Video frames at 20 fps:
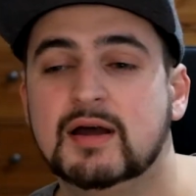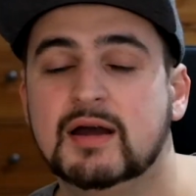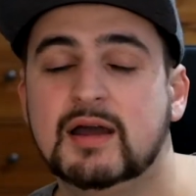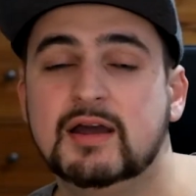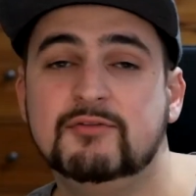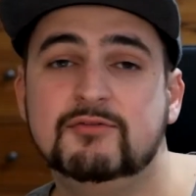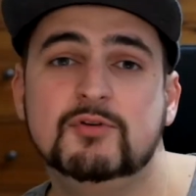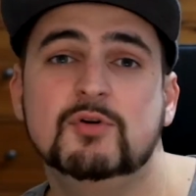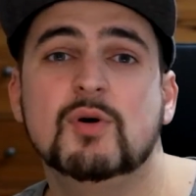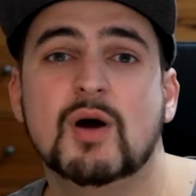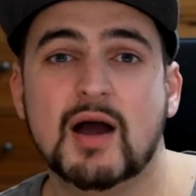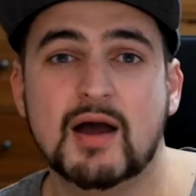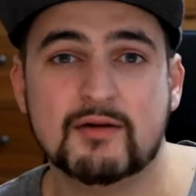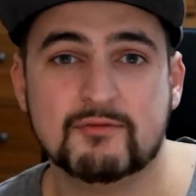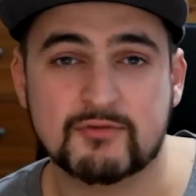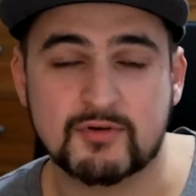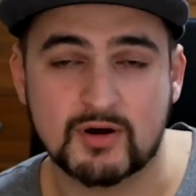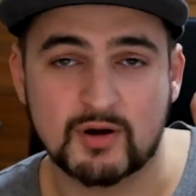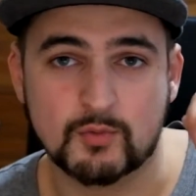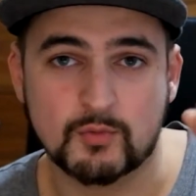If you
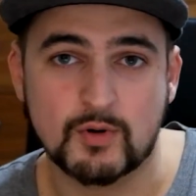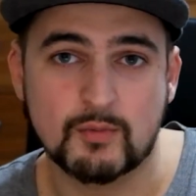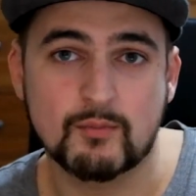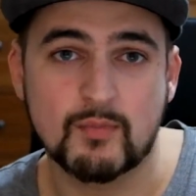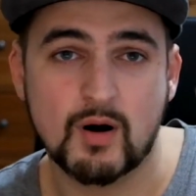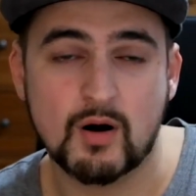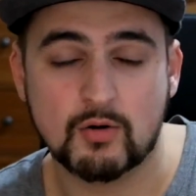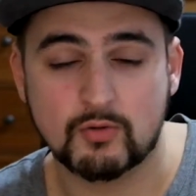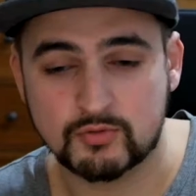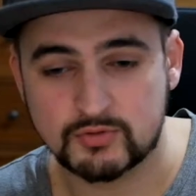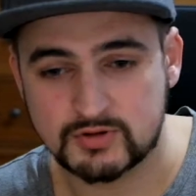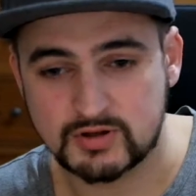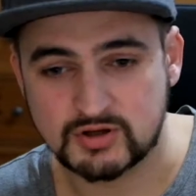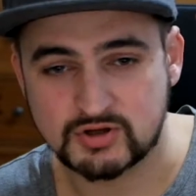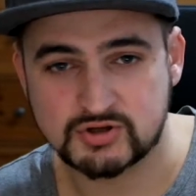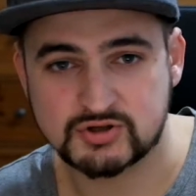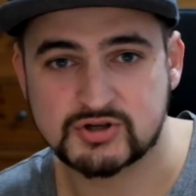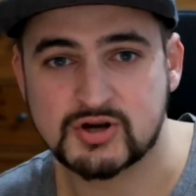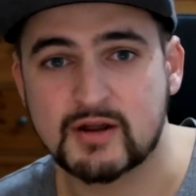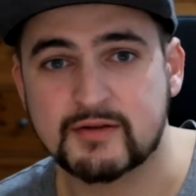have a remote
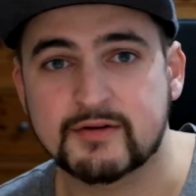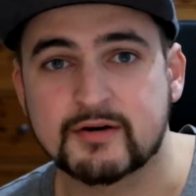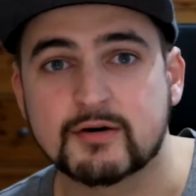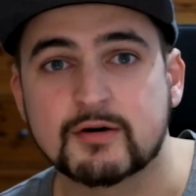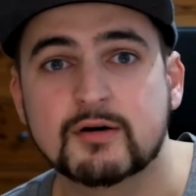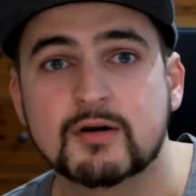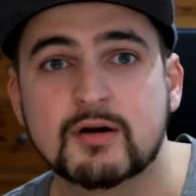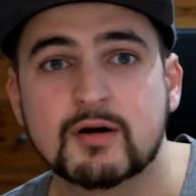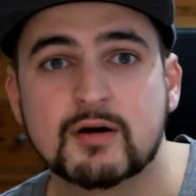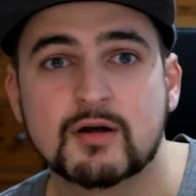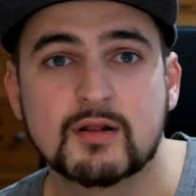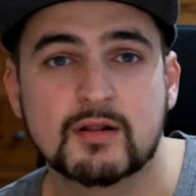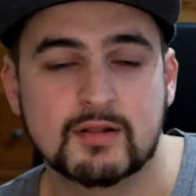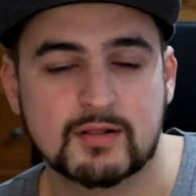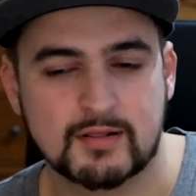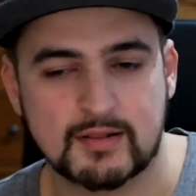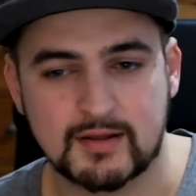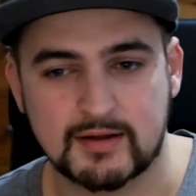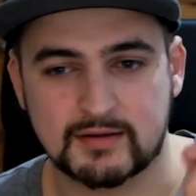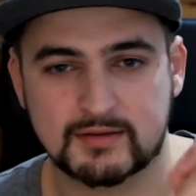shutter,
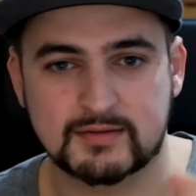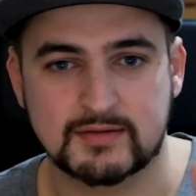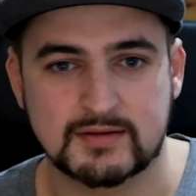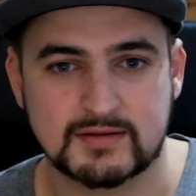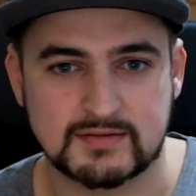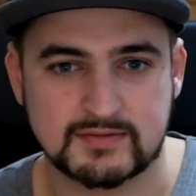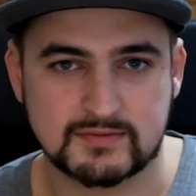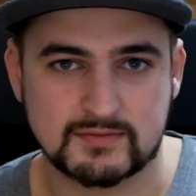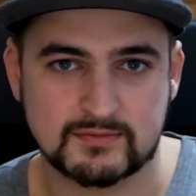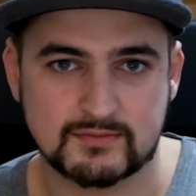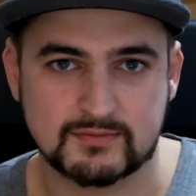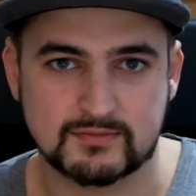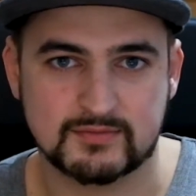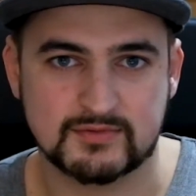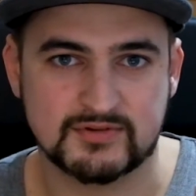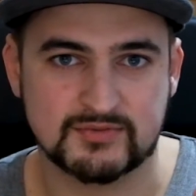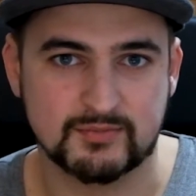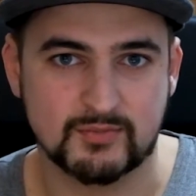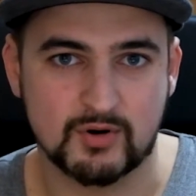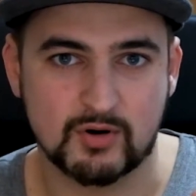like this
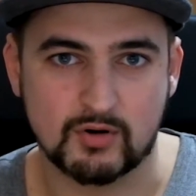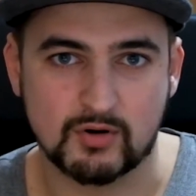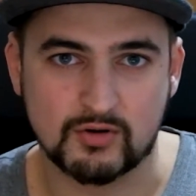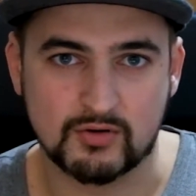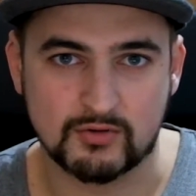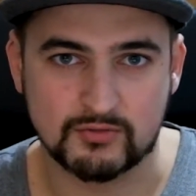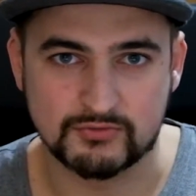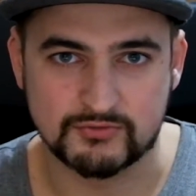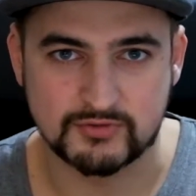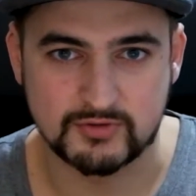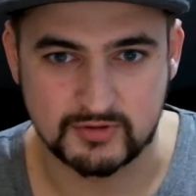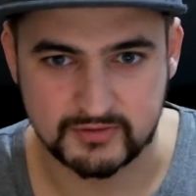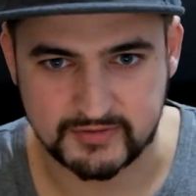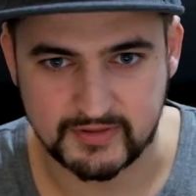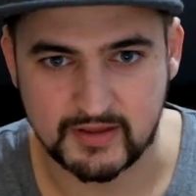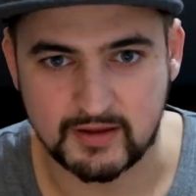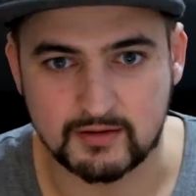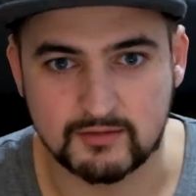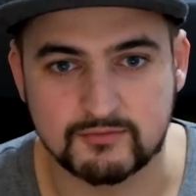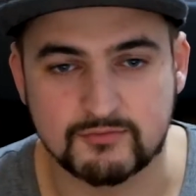small control
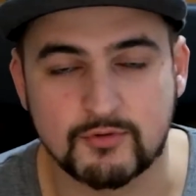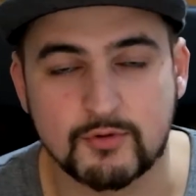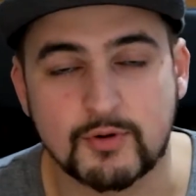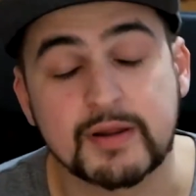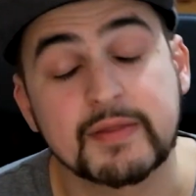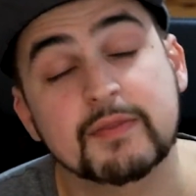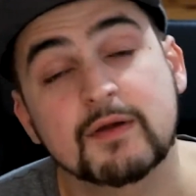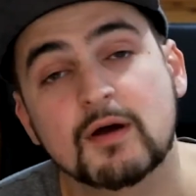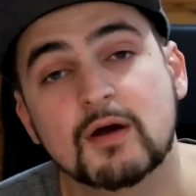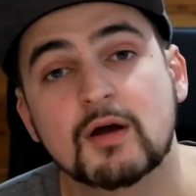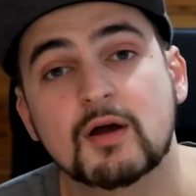thing for it,